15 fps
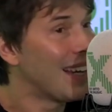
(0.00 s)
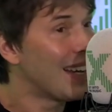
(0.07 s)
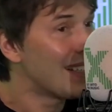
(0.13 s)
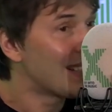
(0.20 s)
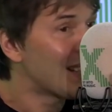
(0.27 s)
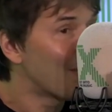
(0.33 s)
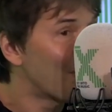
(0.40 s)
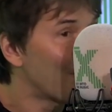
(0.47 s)

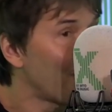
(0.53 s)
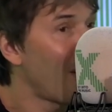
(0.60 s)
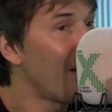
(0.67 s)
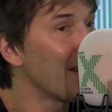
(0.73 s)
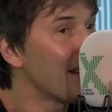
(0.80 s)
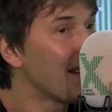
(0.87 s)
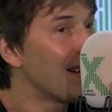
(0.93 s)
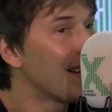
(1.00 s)
It's a
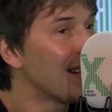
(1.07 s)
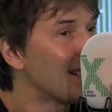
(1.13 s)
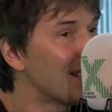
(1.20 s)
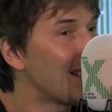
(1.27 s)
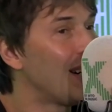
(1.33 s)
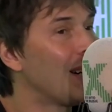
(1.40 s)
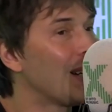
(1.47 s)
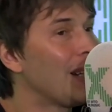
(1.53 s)
finite,
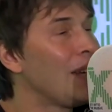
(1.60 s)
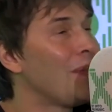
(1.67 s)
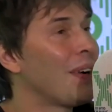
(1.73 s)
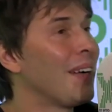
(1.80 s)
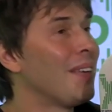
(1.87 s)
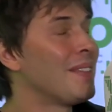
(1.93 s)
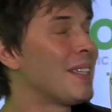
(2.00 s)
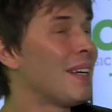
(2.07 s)
tiny
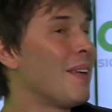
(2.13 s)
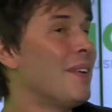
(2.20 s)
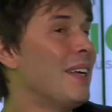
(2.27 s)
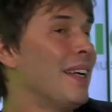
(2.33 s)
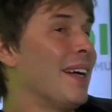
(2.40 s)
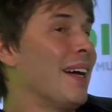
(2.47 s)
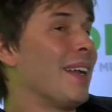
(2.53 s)
amount of time.